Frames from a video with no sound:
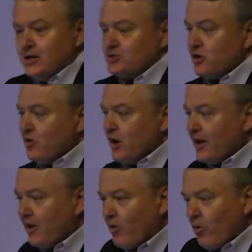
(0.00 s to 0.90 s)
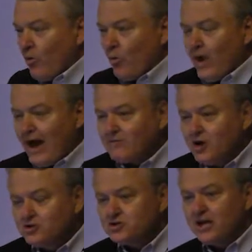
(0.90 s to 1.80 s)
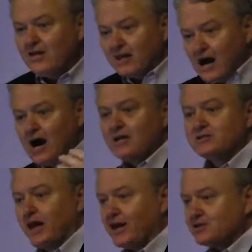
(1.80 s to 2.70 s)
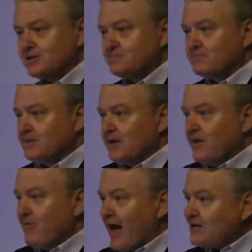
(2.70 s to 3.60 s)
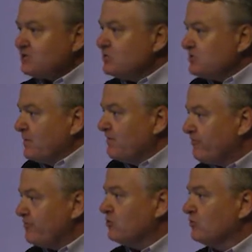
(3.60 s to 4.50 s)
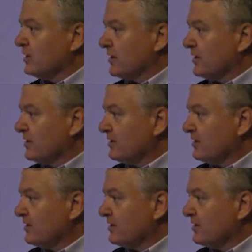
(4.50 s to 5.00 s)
So we have to understand the context. That's what's been fueling